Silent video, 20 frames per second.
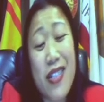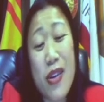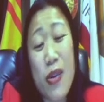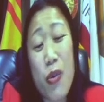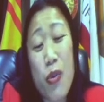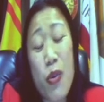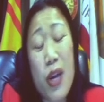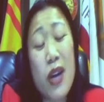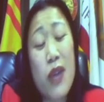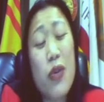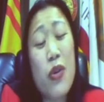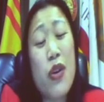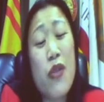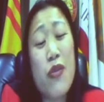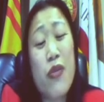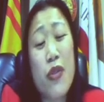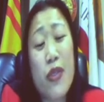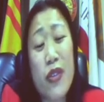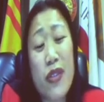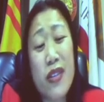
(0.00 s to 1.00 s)
they're well
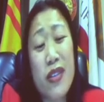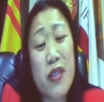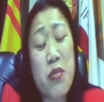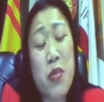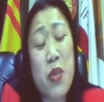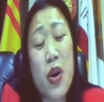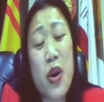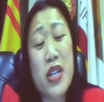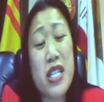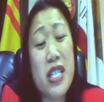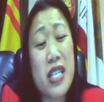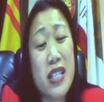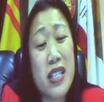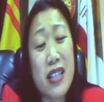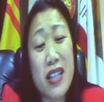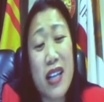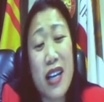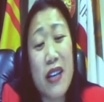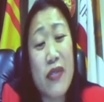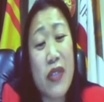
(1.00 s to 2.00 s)
over the margin
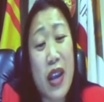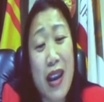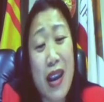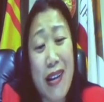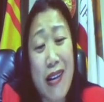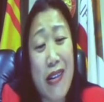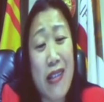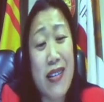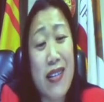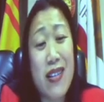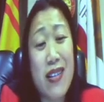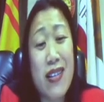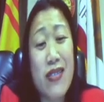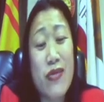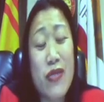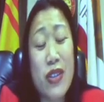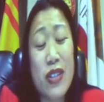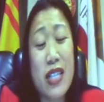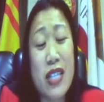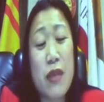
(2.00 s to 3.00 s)
of error
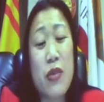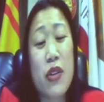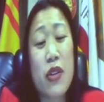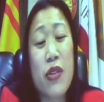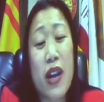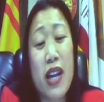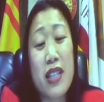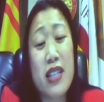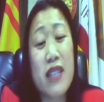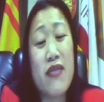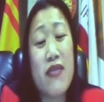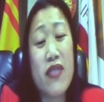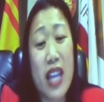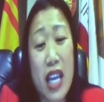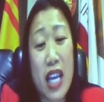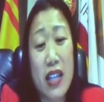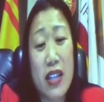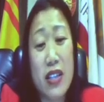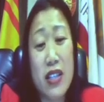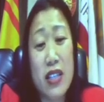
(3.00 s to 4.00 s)
for Democratic
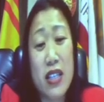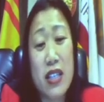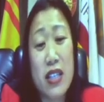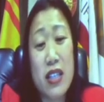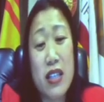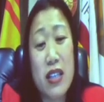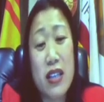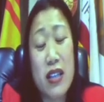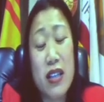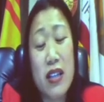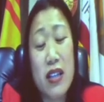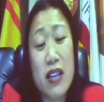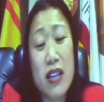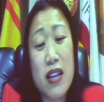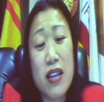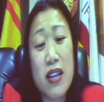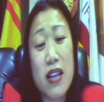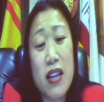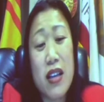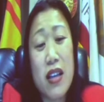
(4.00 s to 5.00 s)
advantage.
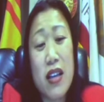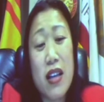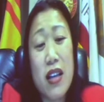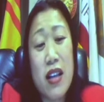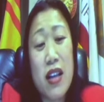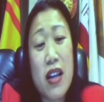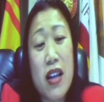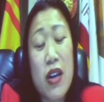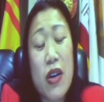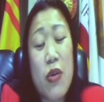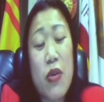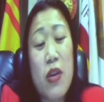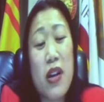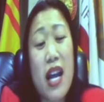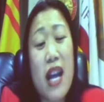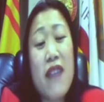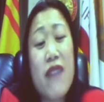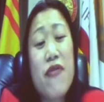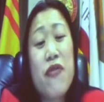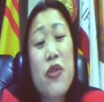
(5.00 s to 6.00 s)

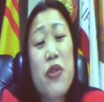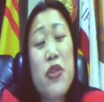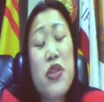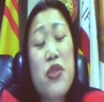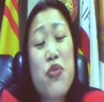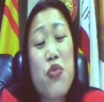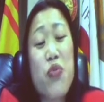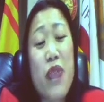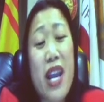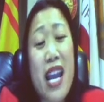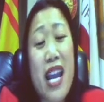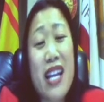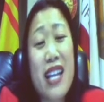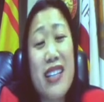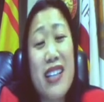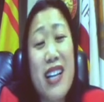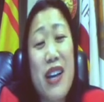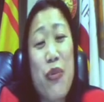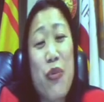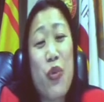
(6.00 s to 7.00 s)
When I first
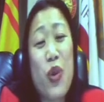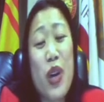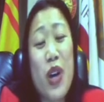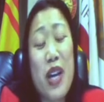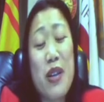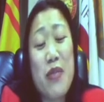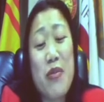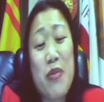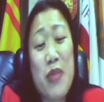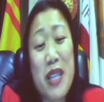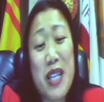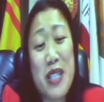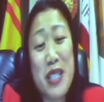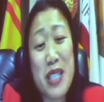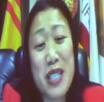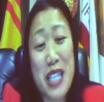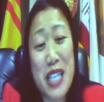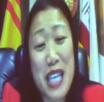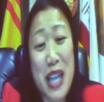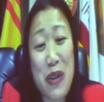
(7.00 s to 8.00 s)
ran on a
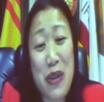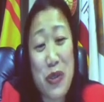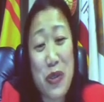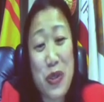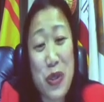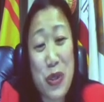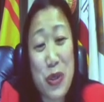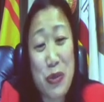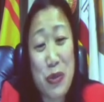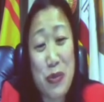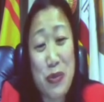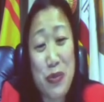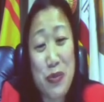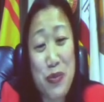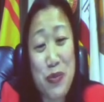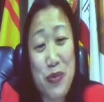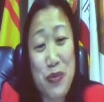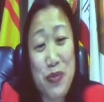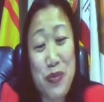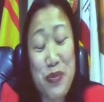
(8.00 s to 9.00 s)
city
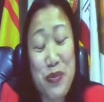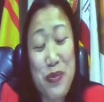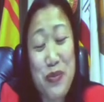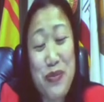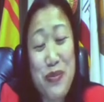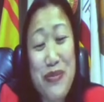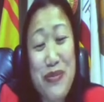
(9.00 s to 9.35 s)
council,